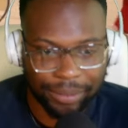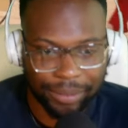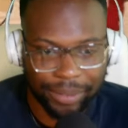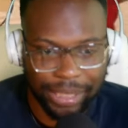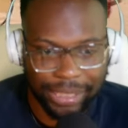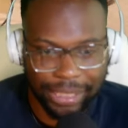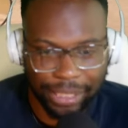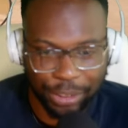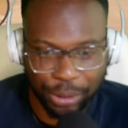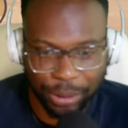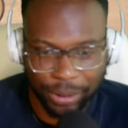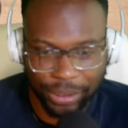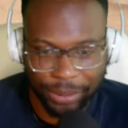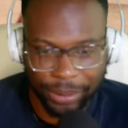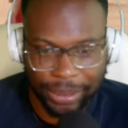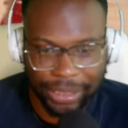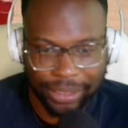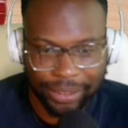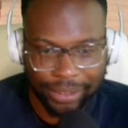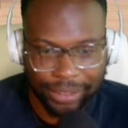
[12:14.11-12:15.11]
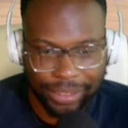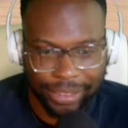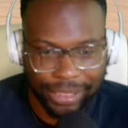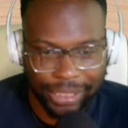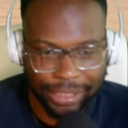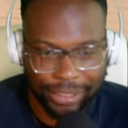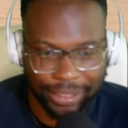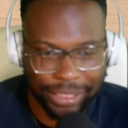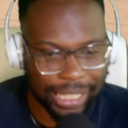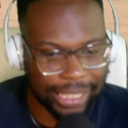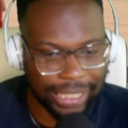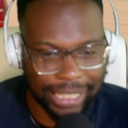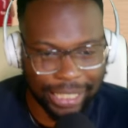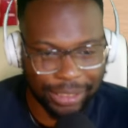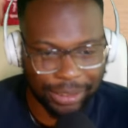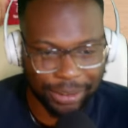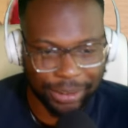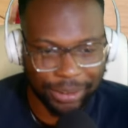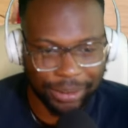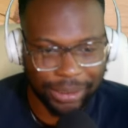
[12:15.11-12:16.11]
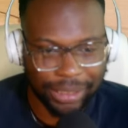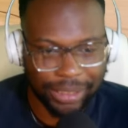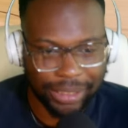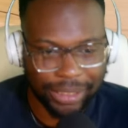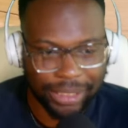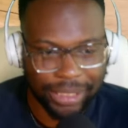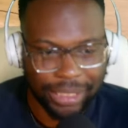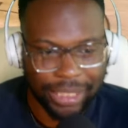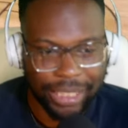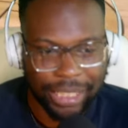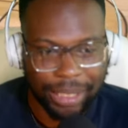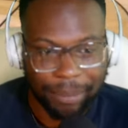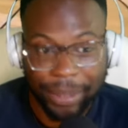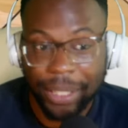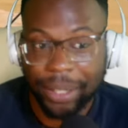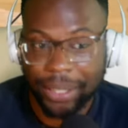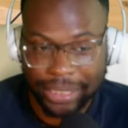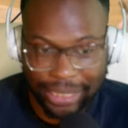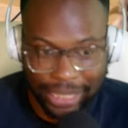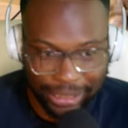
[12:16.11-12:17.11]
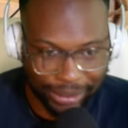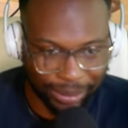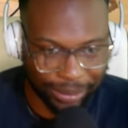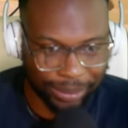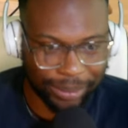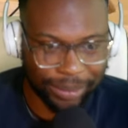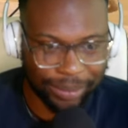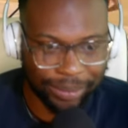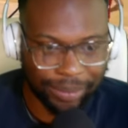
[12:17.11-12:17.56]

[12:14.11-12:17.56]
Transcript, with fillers: Is he gonna shoot three? He, no, he not shoot three. But he gonna get that too.